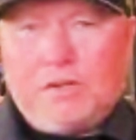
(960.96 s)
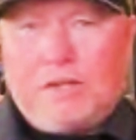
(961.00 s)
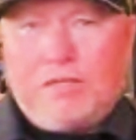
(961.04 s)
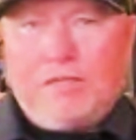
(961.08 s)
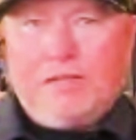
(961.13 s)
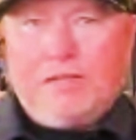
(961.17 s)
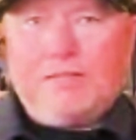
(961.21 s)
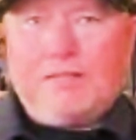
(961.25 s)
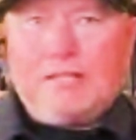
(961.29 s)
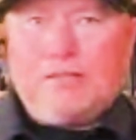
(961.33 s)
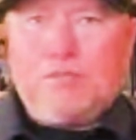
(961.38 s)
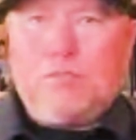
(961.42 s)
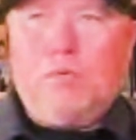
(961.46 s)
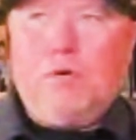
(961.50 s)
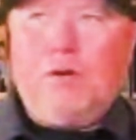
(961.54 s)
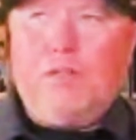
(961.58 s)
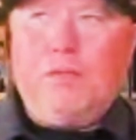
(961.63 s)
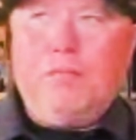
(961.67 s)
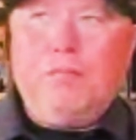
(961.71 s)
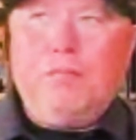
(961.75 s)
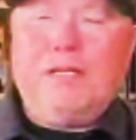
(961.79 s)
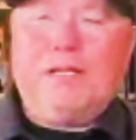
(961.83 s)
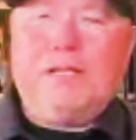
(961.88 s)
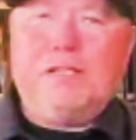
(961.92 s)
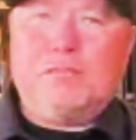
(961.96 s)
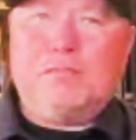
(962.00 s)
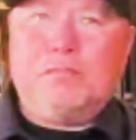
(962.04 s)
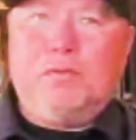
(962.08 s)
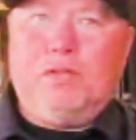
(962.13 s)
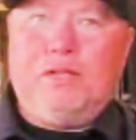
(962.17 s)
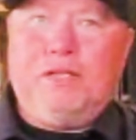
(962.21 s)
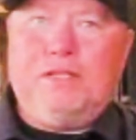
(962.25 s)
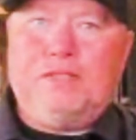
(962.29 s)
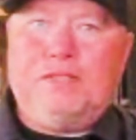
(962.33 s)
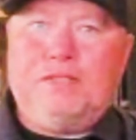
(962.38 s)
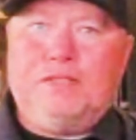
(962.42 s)
So I think that's one of the biggest
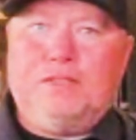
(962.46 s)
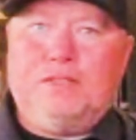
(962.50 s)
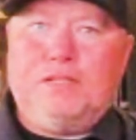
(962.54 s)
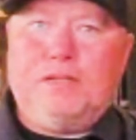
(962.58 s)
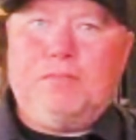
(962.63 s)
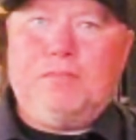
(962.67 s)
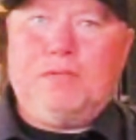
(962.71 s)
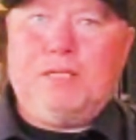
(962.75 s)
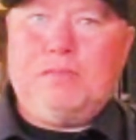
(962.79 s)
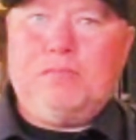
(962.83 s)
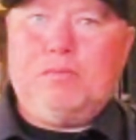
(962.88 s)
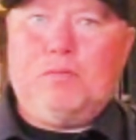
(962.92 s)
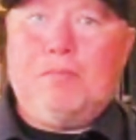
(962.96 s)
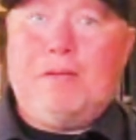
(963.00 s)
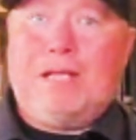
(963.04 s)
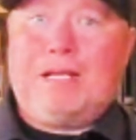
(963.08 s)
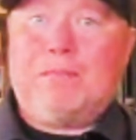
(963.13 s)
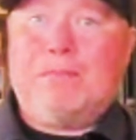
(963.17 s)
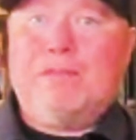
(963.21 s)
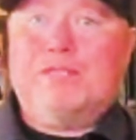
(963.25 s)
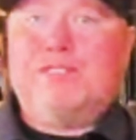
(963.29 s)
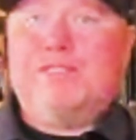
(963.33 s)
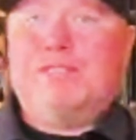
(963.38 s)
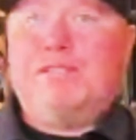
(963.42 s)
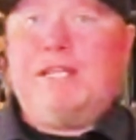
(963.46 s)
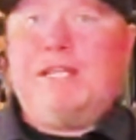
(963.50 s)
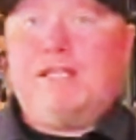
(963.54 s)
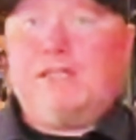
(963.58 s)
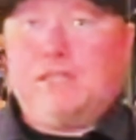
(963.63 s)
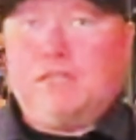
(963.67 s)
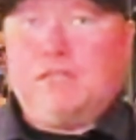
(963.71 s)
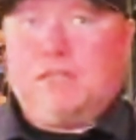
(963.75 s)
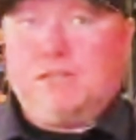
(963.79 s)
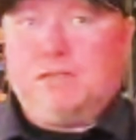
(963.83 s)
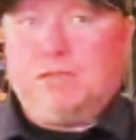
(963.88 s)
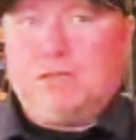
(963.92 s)
places that people make
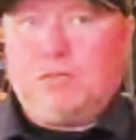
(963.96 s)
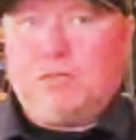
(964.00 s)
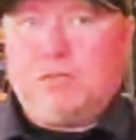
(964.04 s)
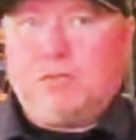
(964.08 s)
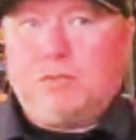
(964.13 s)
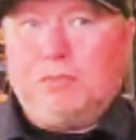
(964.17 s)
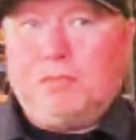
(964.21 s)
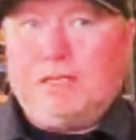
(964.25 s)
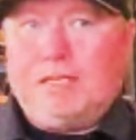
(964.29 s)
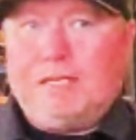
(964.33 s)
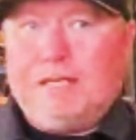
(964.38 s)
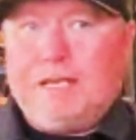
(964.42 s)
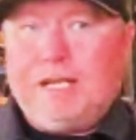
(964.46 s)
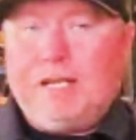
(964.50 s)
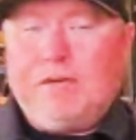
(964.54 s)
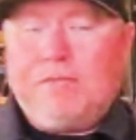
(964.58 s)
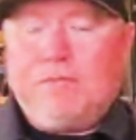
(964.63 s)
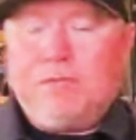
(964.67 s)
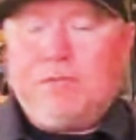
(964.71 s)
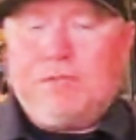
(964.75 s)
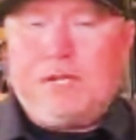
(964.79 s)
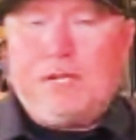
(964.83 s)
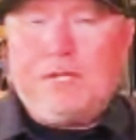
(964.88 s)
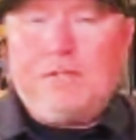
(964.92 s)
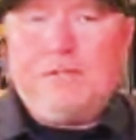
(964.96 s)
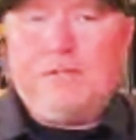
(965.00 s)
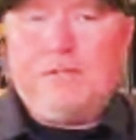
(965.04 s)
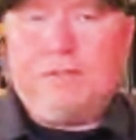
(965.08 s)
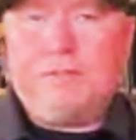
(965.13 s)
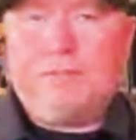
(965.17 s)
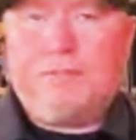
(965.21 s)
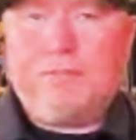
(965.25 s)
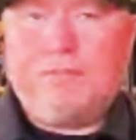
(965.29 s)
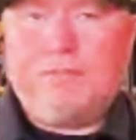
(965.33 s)
mistakes on social media advertising.